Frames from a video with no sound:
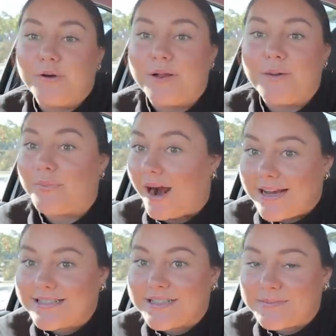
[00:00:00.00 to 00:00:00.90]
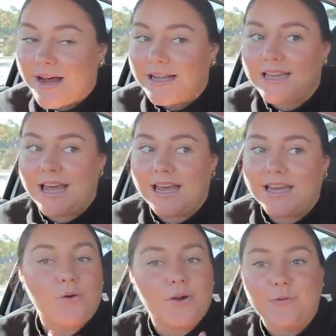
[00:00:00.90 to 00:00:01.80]
older brother Bryce's
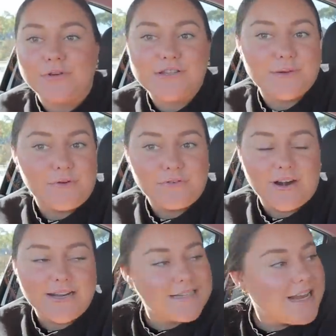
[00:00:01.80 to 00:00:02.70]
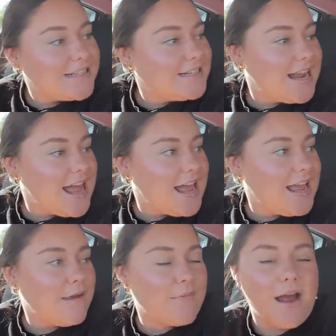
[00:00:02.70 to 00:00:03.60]
birthday, caught up with some more friends
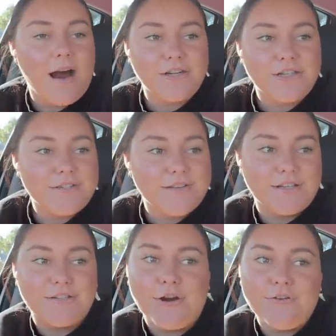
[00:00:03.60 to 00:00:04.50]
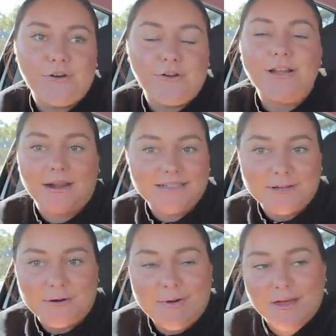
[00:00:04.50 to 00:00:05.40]
yesterday, and my heart is just feeling so full. About to see
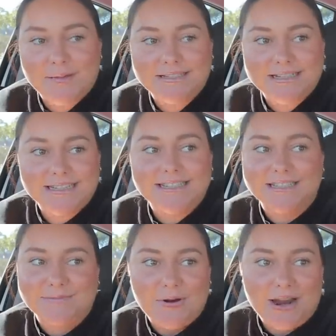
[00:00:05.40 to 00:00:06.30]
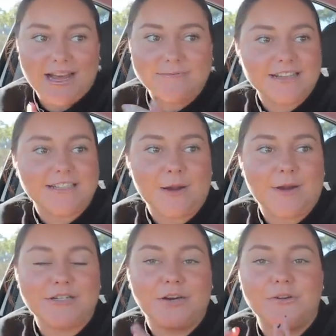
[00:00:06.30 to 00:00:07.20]
one of my other besties this morning. Grace and I are
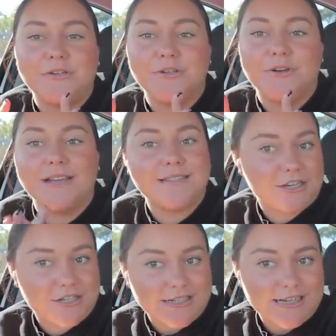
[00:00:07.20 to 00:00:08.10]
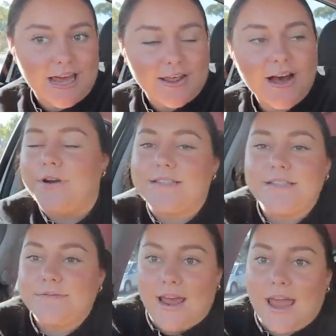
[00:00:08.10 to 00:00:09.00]
about to go and do a session together. Grace
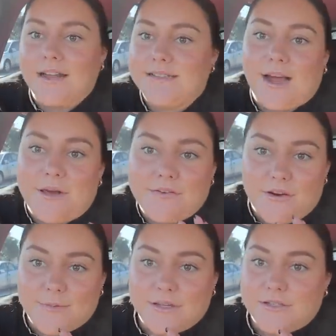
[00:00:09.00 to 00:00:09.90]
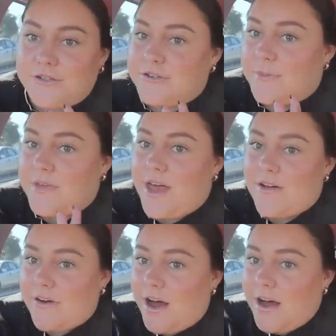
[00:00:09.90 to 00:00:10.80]
is hands down my favorite person to train with
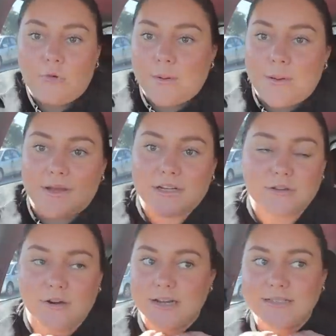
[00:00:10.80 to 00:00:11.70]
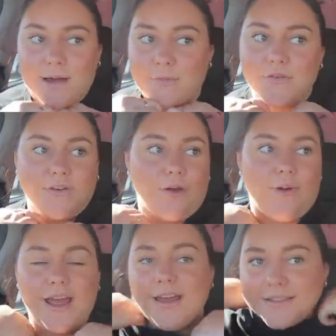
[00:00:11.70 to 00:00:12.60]
ever. One of my biggest regrets about moving
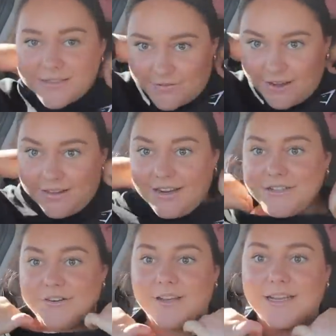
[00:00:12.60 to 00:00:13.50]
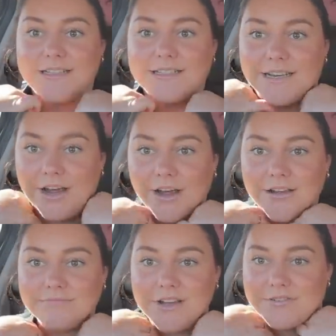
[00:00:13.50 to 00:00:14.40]
away is the fact that I don't get to see her
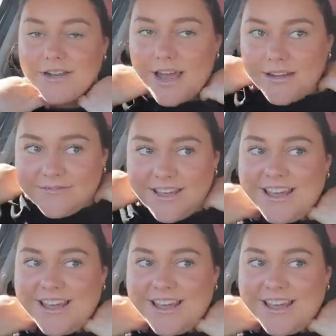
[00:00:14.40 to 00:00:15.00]
every day.